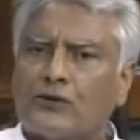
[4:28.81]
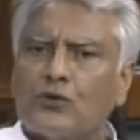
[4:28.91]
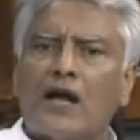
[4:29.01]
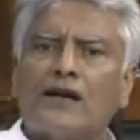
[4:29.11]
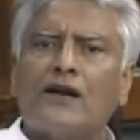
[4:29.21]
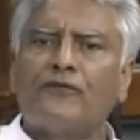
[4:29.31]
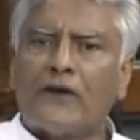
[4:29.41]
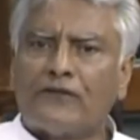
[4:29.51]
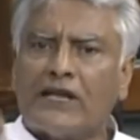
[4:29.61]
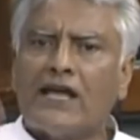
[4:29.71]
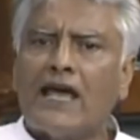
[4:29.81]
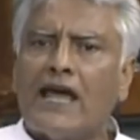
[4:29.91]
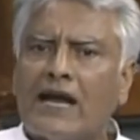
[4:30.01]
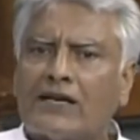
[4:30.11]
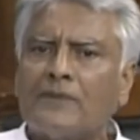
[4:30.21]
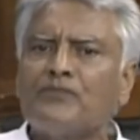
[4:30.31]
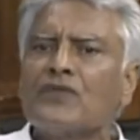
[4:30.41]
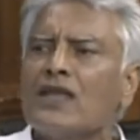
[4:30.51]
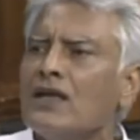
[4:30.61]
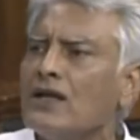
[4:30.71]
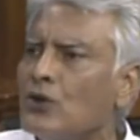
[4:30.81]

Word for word: 258 right, all right, all right, right.